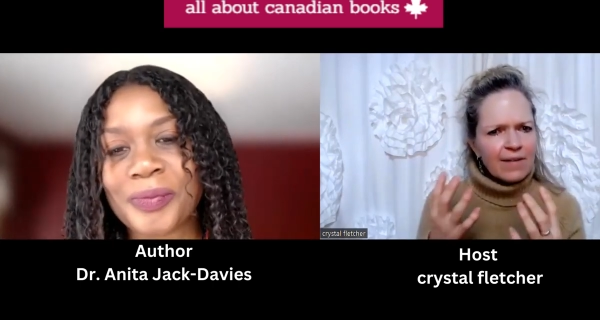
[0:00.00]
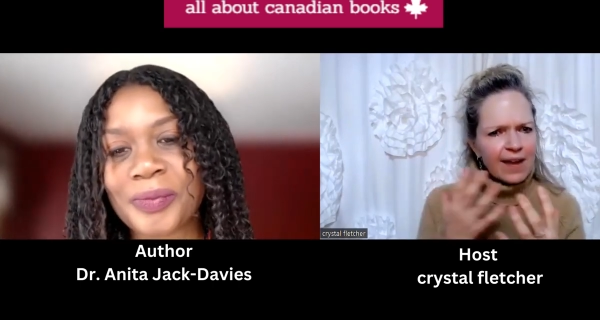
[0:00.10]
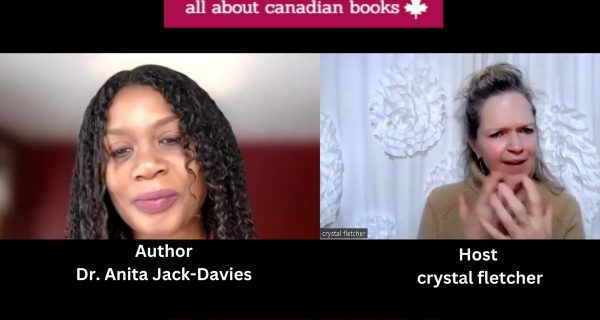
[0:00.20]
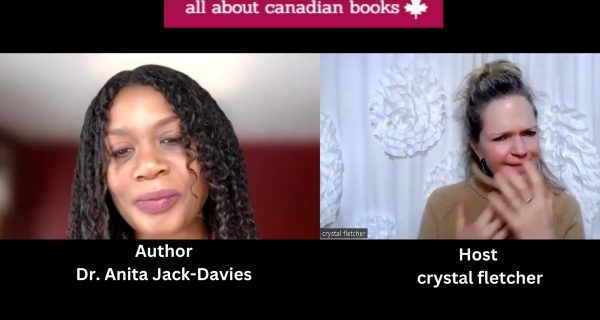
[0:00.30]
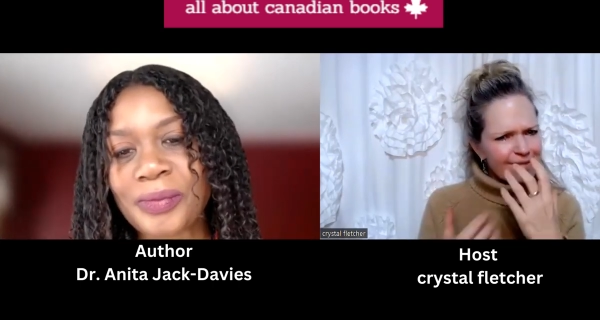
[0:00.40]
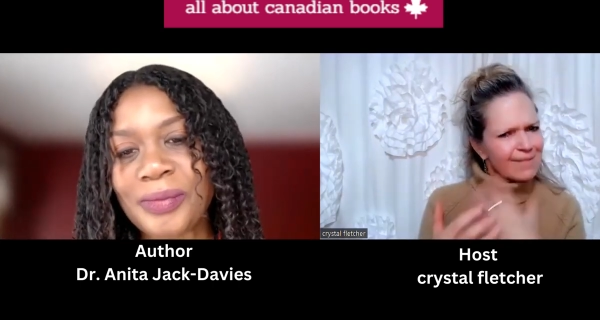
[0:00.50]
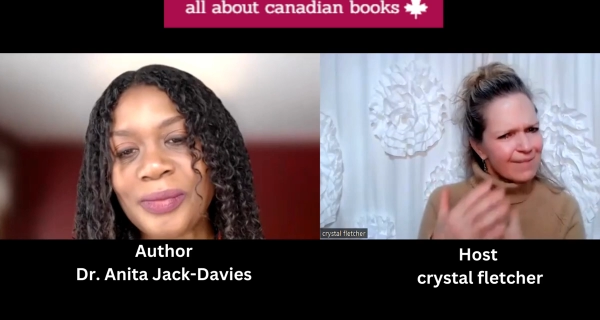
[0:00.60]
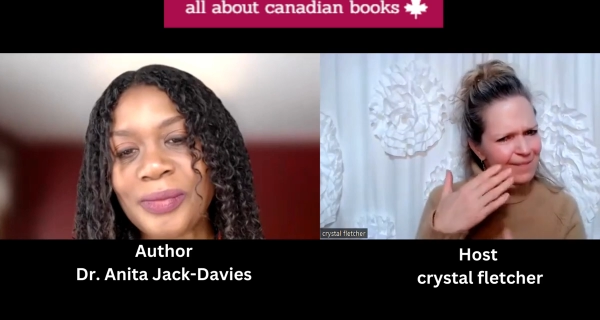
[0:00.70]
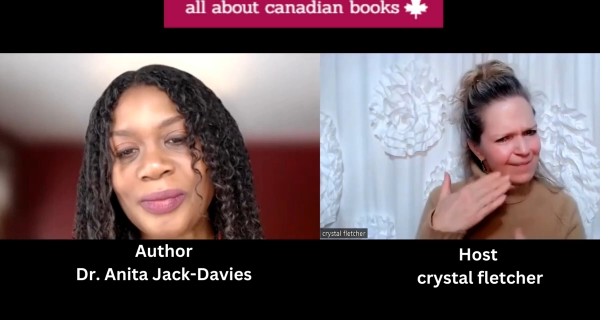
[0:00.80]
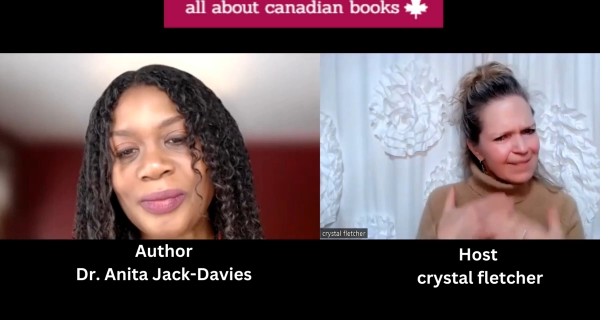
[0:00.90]
Speaker 1: Like
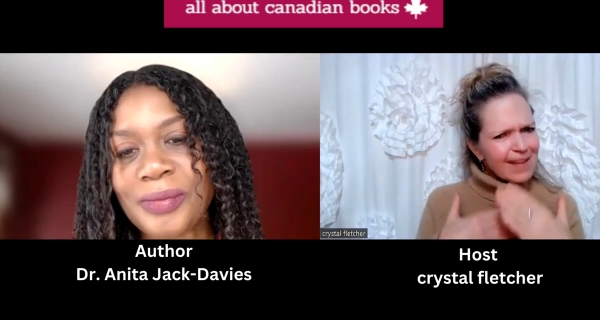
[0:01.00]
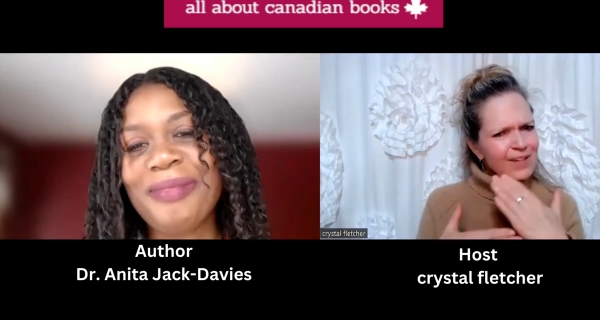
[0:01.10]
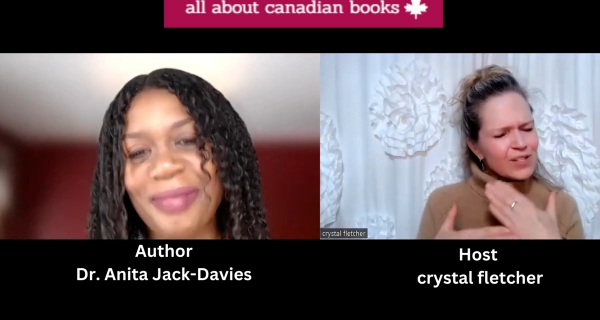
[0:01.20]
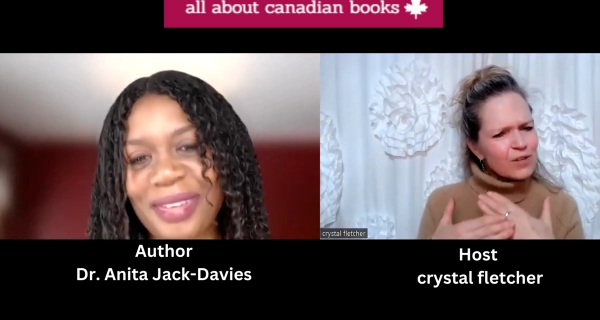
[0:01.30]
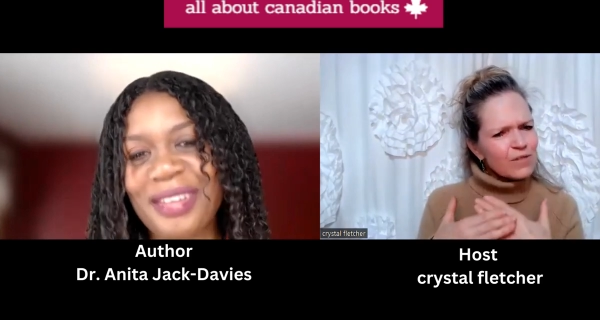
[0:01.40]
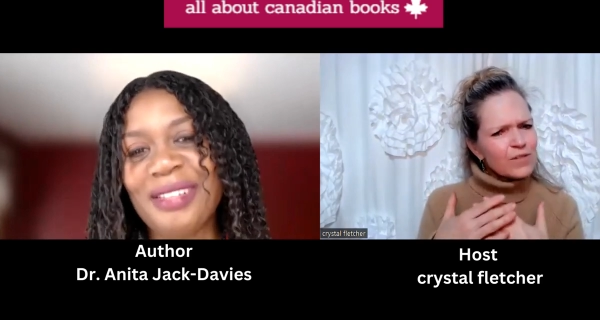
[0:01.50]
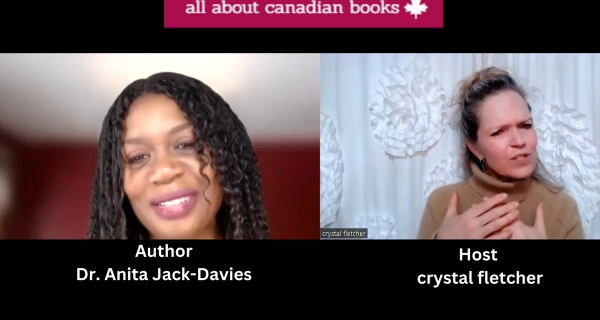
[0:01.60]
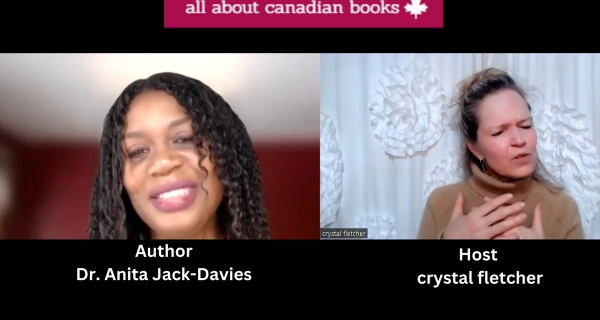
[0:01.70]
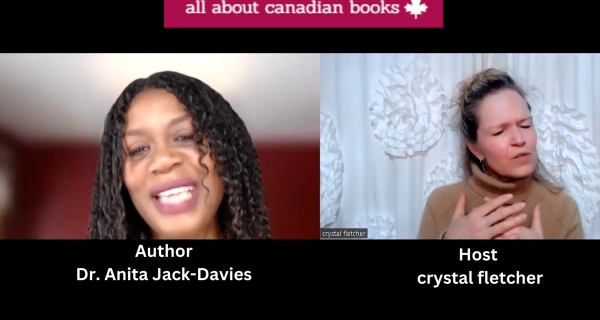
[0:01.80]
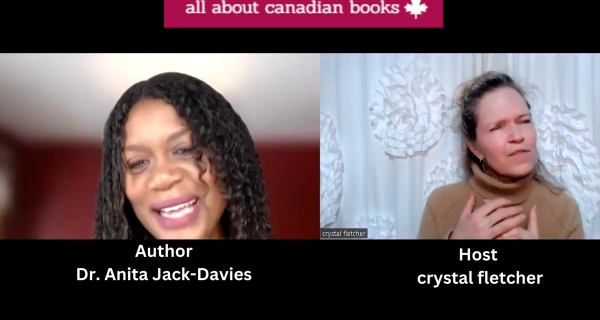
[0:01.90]
do you
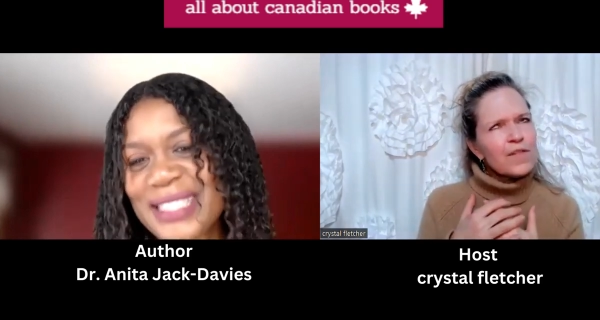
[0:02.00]
yes.